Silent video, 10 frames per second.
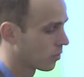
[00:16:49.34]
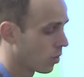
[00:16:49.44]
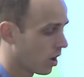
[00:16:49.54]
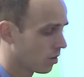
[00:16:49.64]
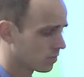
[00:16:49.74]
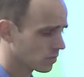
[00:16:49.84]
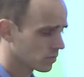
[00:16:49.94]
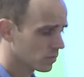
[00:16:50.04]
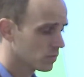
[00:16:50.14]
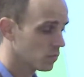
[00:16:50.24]
as well.
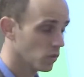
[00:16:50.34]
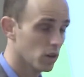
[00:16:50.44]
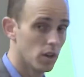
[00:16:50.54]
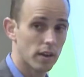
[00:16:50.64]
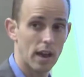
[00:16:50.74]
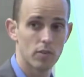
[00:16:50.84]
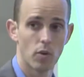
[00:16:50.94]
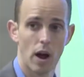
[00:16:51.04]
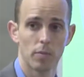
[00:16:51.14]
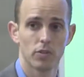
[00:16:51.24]

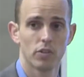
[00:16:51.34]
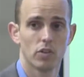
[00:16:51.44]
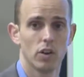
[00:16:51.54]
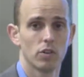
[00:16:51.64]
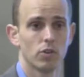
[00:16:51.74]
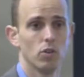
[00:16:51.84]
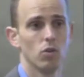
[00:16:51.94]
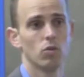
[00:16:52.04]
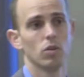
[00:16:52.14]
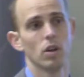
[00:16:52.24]
Kevin Roberts is here
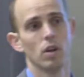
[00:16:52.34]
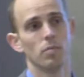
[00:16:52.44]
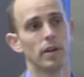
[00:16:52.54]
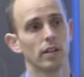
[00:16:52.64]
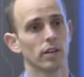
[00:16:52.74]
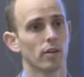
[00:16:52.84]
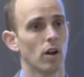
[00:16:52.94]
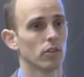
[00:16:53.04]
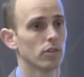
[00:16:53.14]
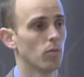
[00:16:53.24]
too, mingling
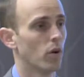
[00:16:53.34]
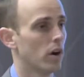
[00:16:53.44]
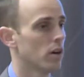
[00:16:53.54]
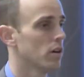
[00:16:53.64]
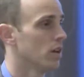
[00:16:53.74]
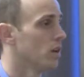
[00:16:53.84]
around somewhere.